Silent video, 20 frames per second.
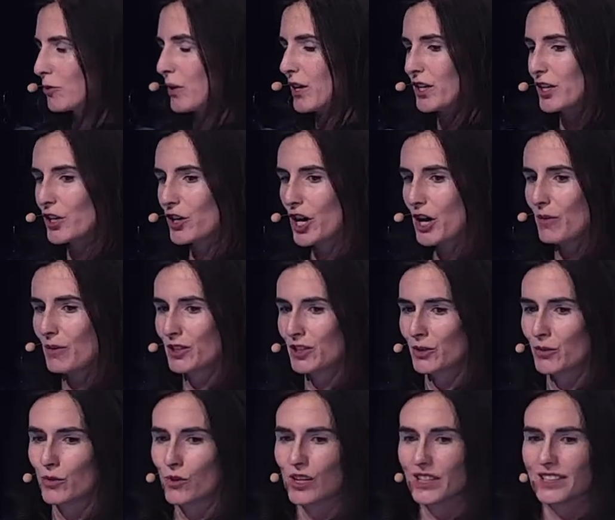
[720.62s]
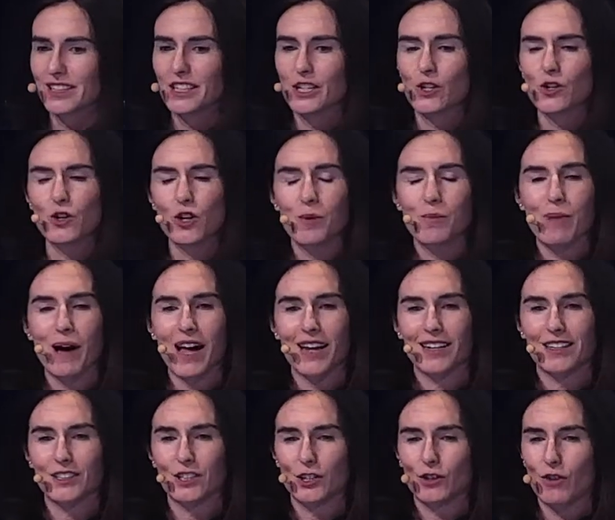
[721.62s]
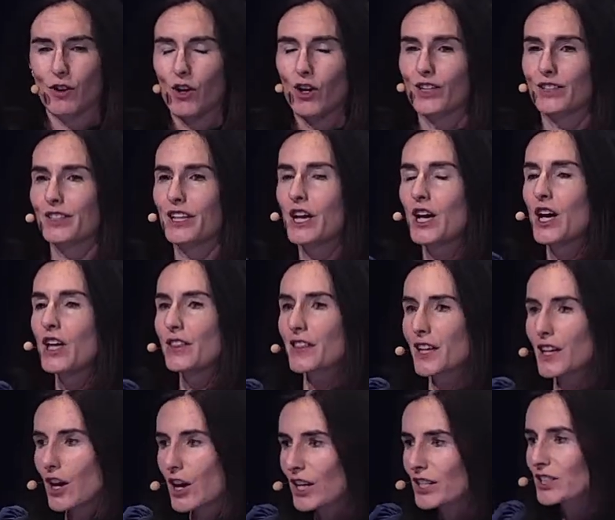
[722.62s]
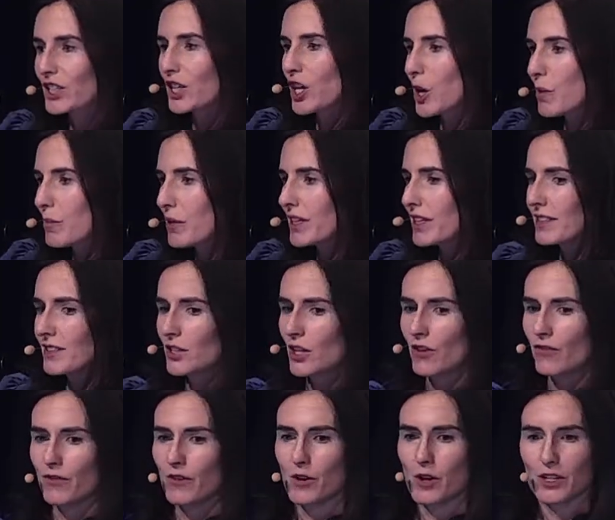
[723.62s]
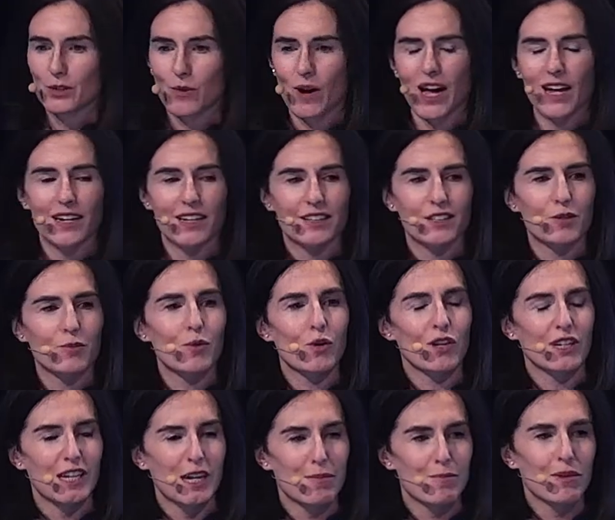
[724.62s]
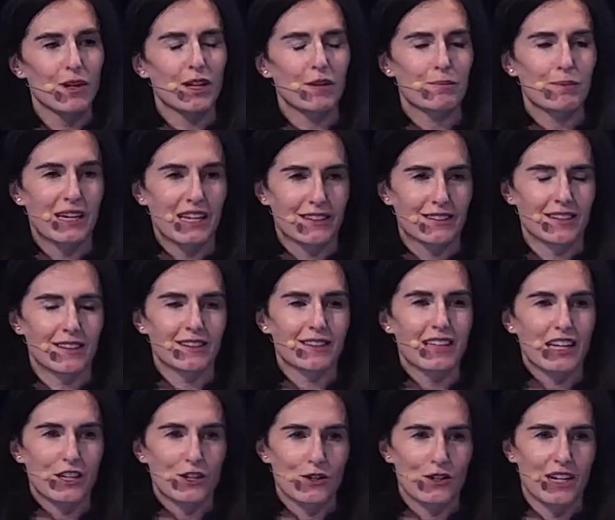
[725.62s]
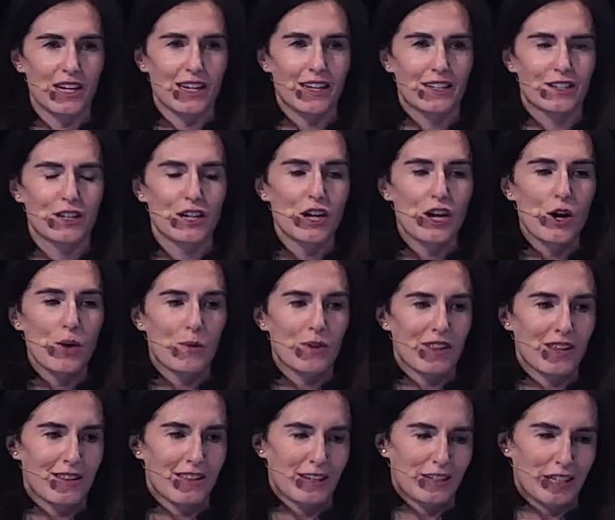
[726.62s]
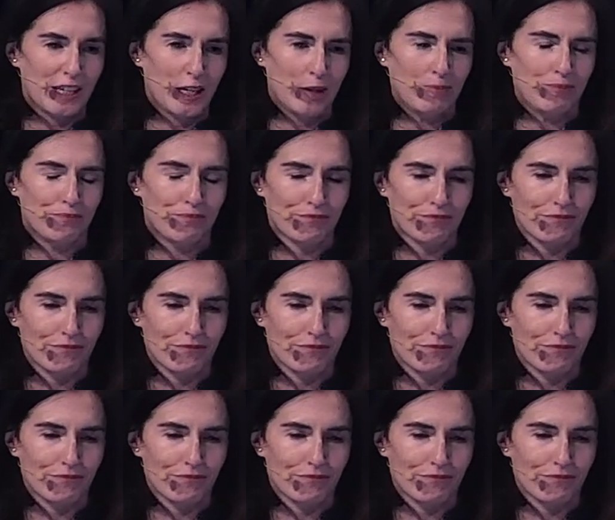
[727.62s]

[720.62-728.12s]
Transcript: where you're going towards and you can balance across the larger company stuff as well as the more nimble pieces that you need within the team